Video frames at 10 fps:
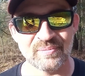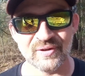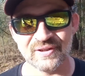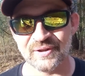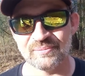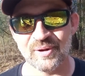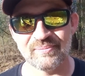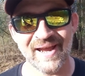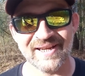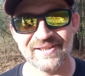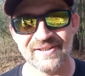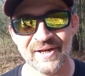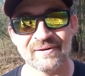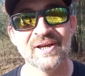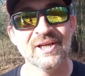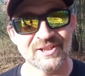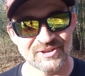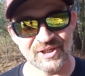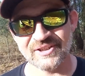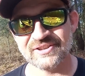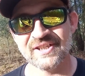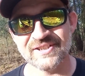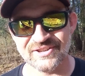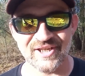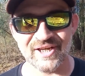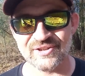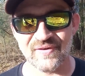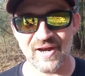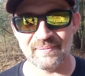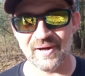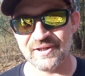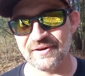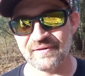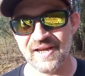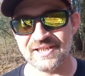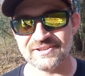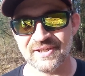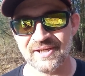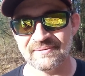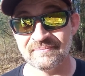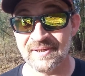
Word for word: to put the little boat back in there just to satisfy my curiosity.